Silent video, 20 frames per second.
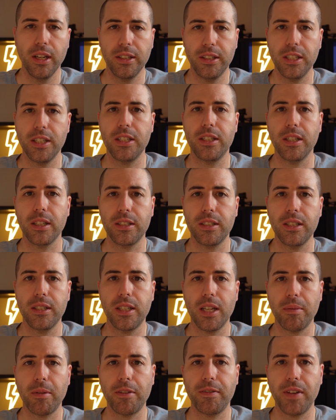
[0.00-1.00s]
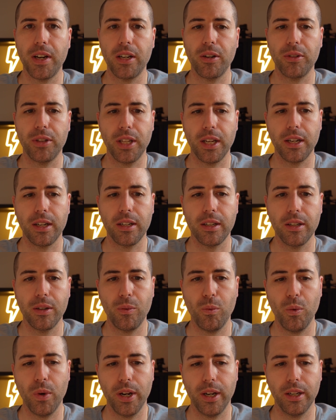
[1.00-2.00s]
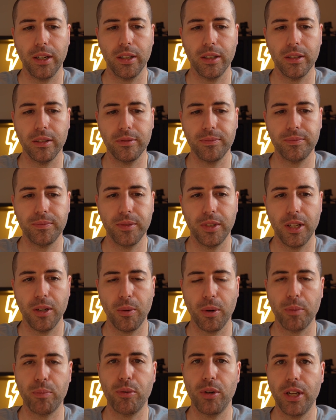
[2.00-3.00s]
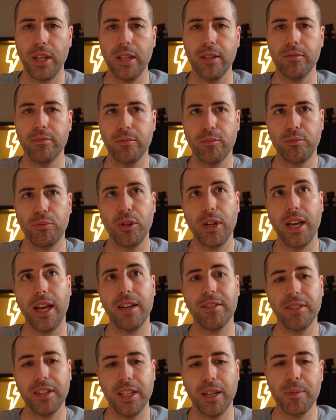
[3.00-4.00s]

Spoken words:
digital system I found out there where they were pretty heavy.